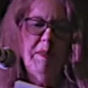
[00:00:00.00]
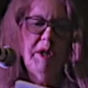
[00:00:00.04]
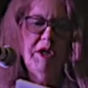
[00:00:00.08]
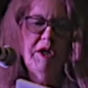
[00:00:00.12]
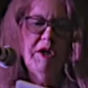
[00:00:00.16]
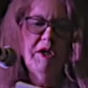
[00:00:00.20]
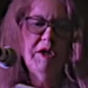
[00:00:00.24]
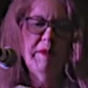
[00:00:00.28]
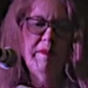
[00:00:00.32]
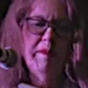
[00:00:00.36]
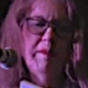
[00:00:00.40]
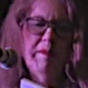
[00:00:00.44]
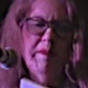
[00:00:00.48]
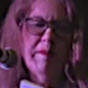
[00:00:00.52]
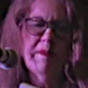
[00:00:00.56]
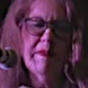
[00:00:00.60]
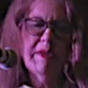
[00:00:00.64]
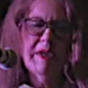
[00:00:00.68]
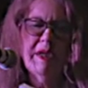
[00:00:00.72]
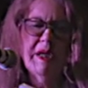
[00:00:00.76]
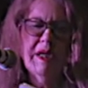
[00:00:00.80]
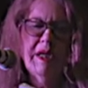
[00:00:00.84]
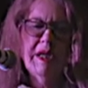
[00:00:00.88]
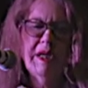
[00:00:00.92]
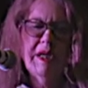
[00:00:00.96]
poem
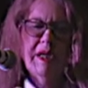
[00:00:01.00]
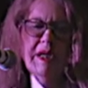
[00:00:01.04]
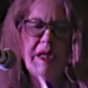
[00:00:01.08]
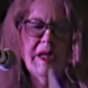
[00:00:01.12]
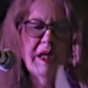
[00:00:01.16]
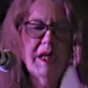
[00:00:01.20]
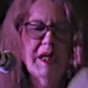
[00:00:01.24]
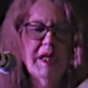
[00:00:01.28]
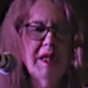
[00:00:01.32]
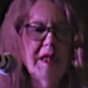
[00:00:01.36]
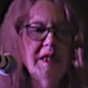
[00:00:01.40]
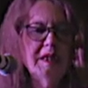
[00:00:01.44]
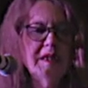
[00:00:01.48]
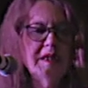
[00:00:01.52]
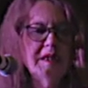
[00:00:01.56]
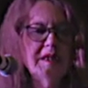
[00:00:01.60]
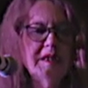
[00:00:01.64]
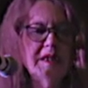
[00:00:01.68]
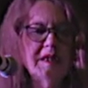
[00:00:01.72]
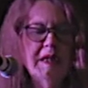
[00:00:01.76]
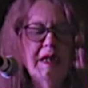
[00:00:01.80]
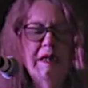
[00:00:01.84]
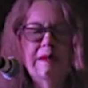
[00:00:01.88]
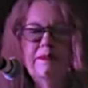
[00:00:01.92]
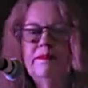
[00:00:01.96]

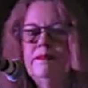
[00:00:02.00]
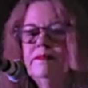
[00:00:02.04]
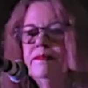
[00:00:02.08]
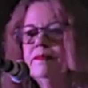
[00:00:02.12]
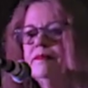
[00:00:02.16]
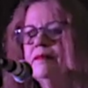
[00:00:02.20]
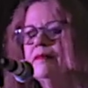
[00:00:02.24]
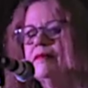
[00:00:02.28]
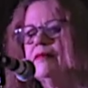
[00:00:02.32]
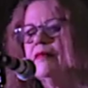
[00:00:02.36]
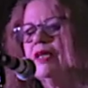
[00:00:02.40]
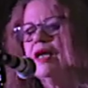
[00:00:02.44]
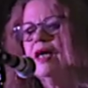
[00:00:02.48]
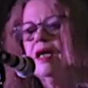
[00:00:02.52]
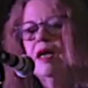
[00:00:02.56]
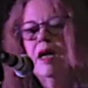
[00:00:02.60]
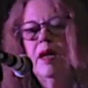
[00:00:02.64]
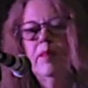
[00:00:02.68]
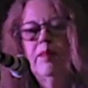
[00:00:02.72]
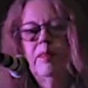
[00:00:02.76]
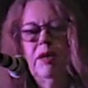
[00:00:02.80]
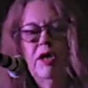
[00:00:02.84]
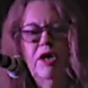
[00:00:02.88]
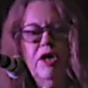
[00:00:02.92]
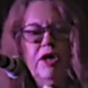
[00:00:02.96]
is
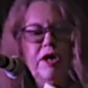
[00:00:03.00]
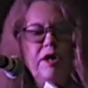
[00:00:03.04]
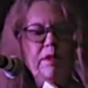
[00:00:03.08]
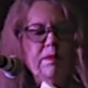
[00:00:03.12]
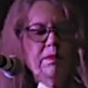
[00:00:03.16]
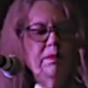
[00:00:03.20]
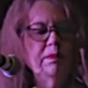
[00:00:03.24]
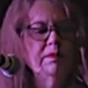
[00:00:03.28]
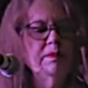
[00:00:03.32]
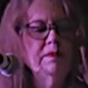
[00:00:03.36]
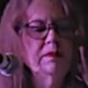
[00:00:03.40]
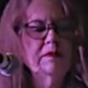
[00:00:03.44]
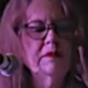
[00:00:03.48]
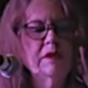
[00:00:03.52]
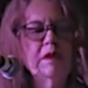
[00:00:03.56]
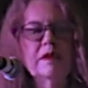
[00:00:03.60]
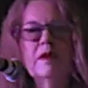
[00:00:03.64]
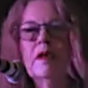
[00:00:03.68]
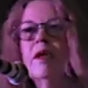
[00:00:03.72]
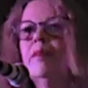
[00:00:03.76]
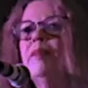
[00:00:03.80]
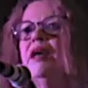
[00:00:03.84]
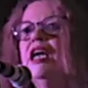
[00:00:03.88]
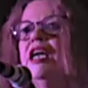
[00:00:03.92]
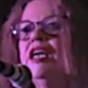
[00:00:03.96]
a poem
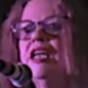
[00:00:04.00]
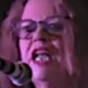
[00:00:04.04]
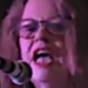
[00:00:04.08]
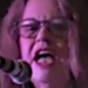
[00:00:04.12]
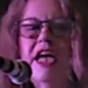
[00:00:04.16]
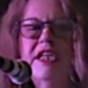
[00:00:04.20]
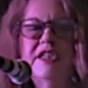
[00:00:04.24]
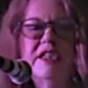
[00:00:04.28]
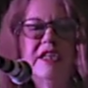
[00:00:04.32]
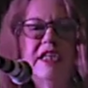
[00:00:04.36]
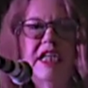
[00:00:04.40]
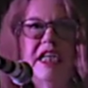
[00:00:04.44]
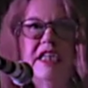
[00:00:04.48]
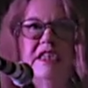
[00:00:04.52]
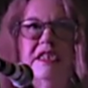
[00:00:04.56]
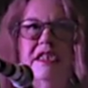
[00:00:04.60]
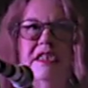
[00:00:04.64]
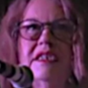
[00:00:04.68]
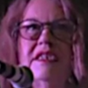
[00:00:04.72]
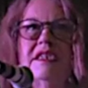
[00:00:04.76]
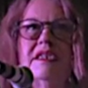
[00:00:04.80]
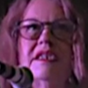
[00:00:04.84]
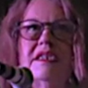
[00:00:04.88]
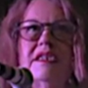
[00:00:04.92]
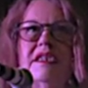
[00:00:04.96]
about
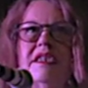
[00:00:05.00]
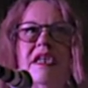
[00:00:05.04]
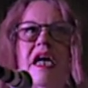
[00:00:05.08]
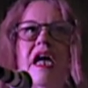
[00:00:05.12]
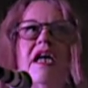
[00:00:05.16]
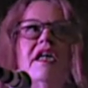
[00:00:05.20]
adolescence,